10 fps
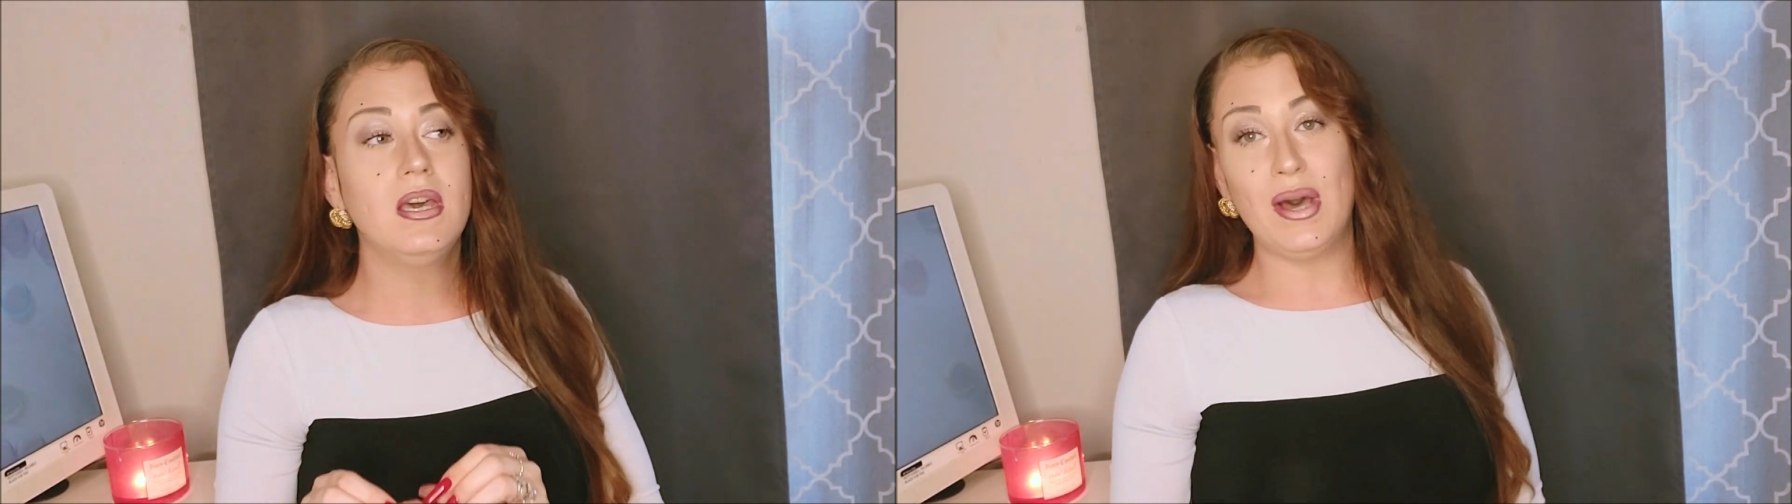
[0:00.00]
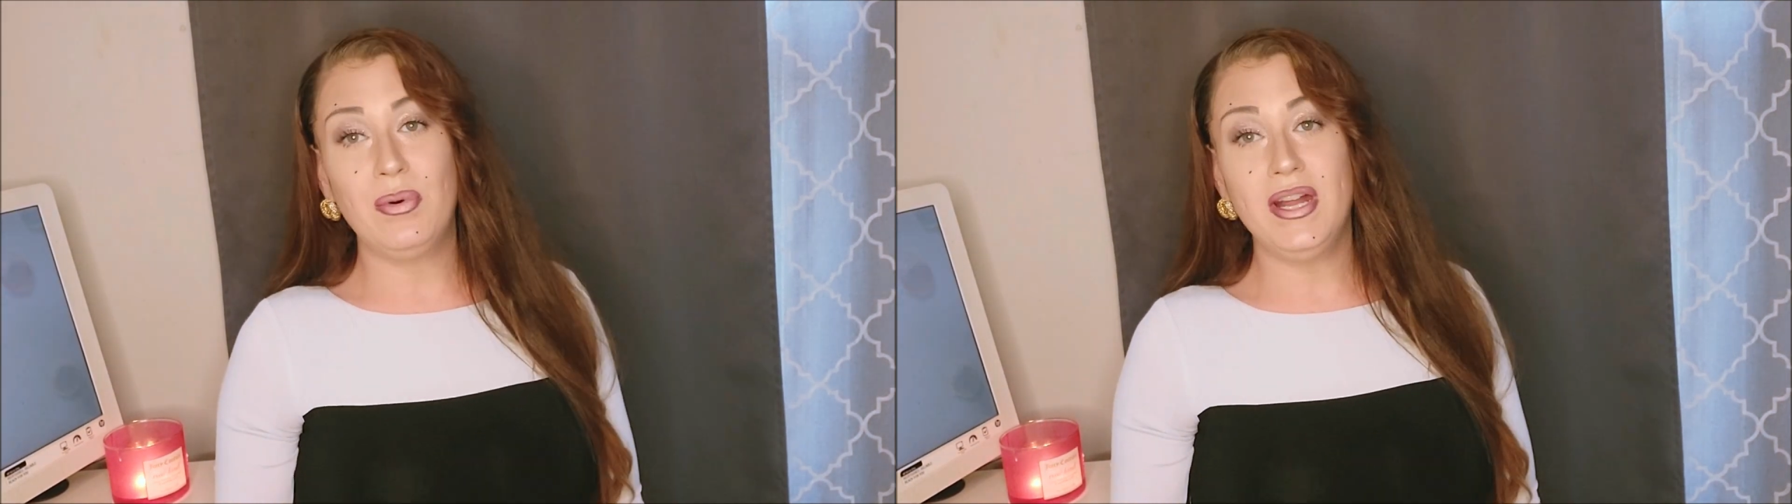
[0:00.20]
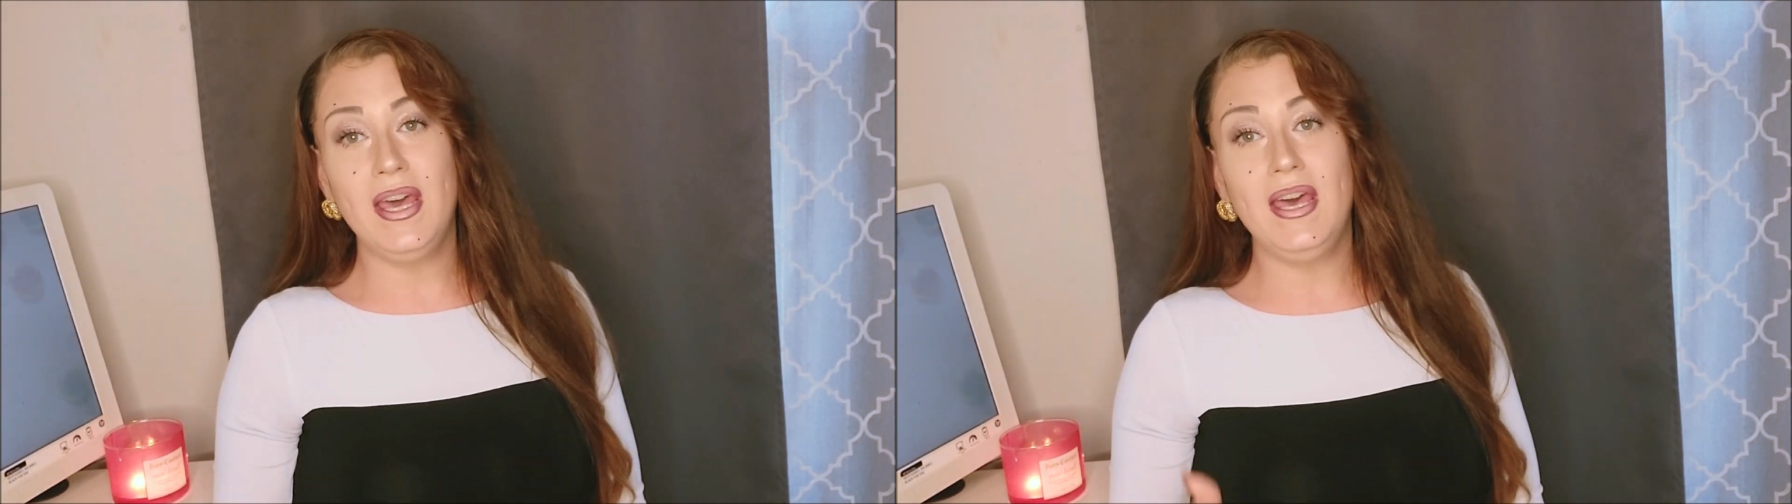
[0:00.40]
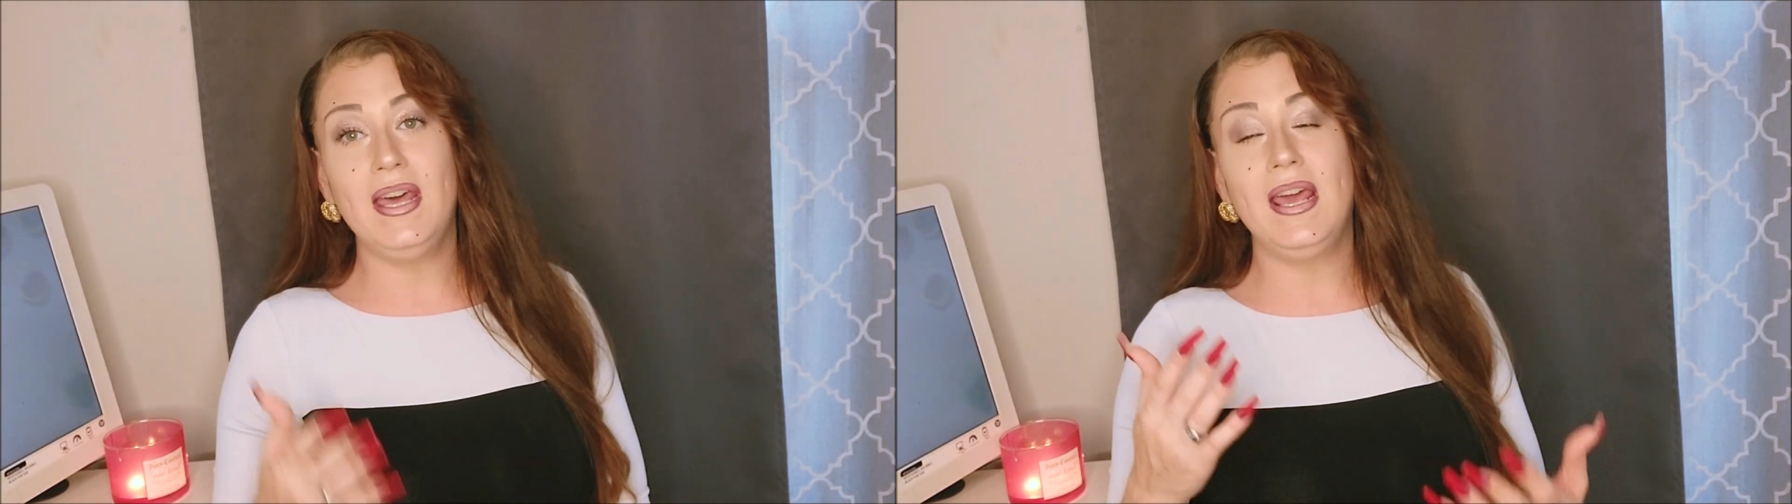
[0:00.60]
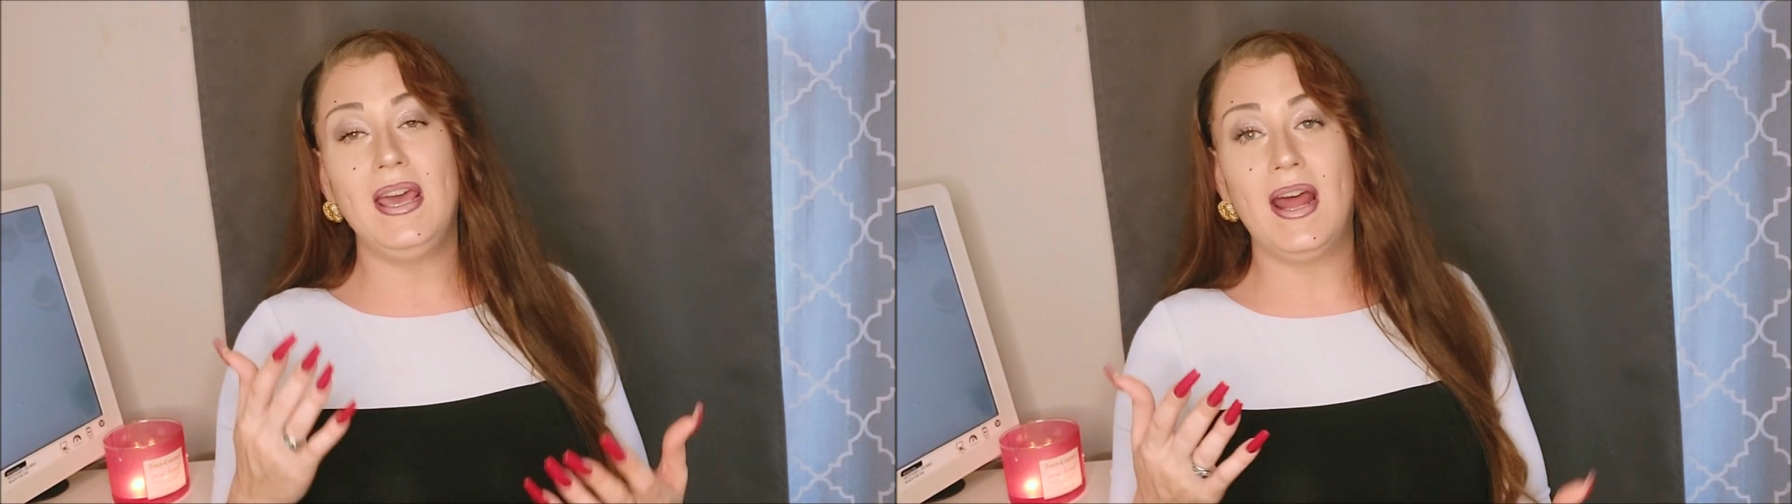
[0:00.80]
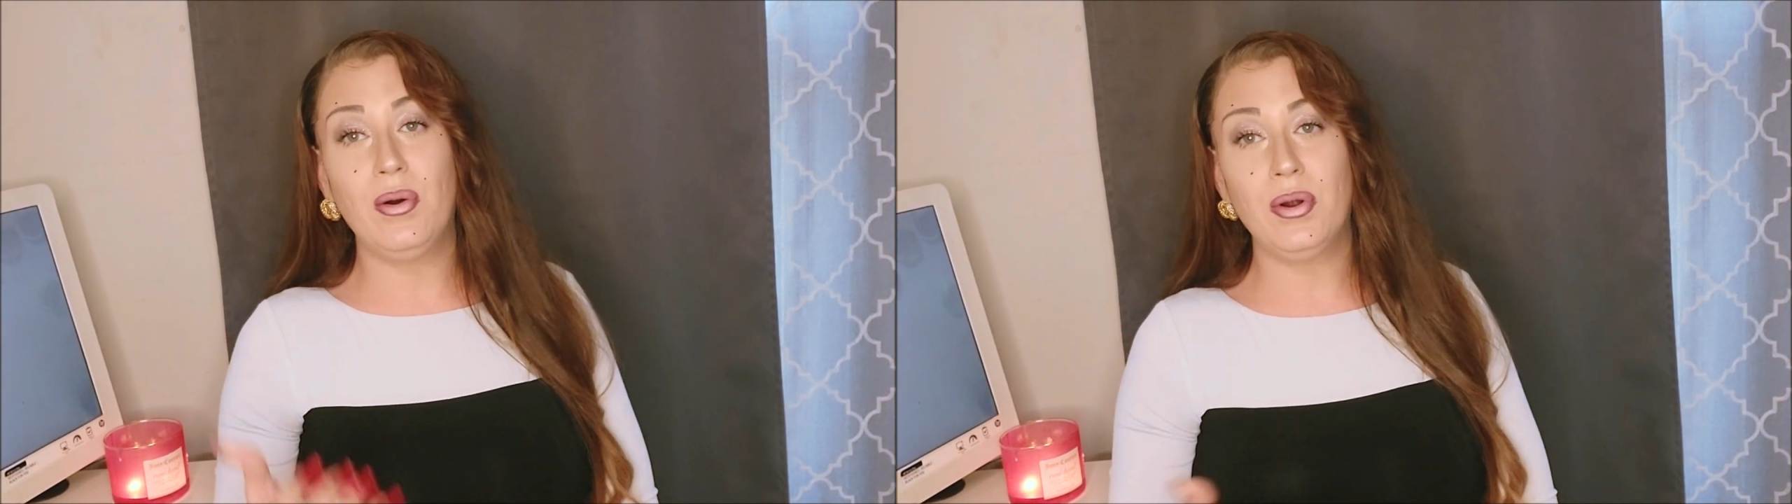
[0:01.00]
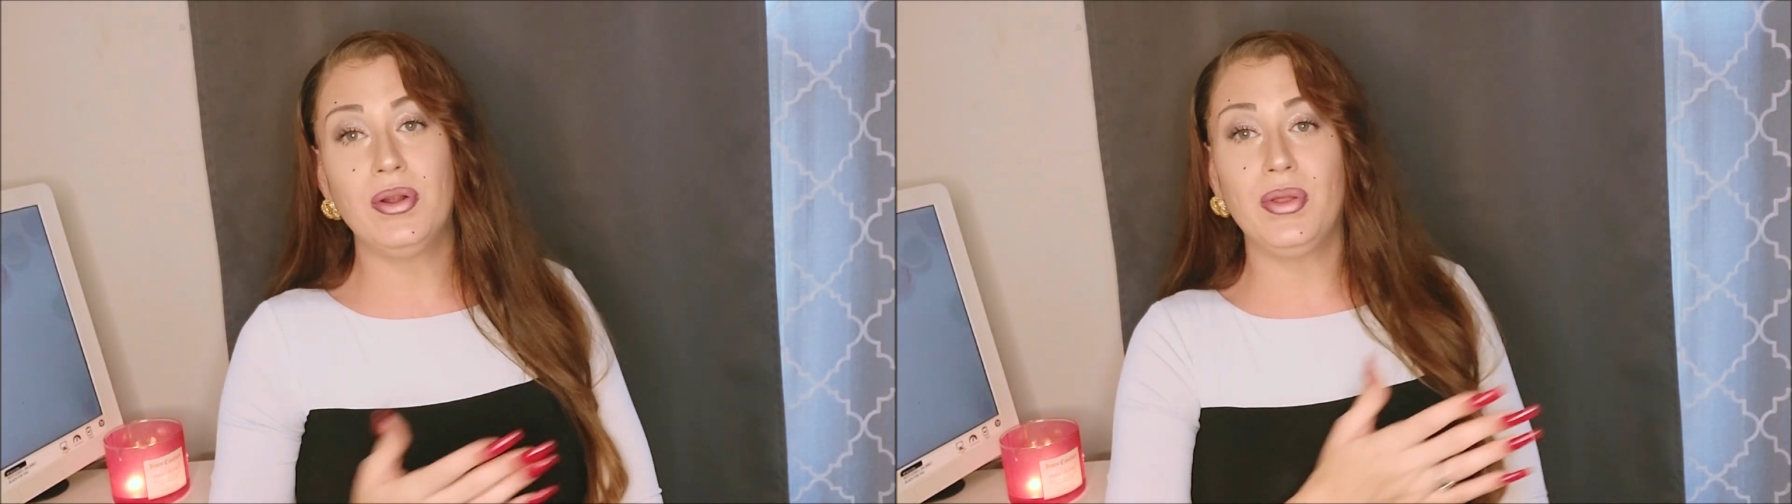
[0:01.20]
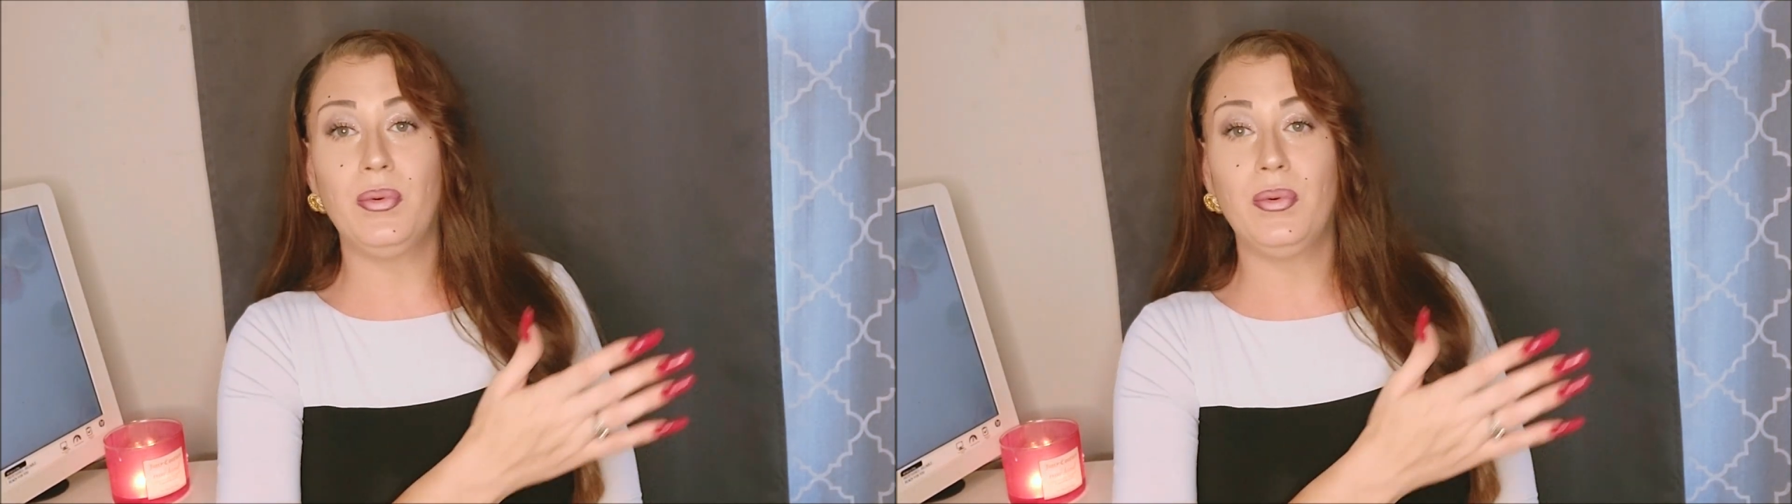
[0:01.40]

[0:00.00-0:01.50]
I went ahead and I ordered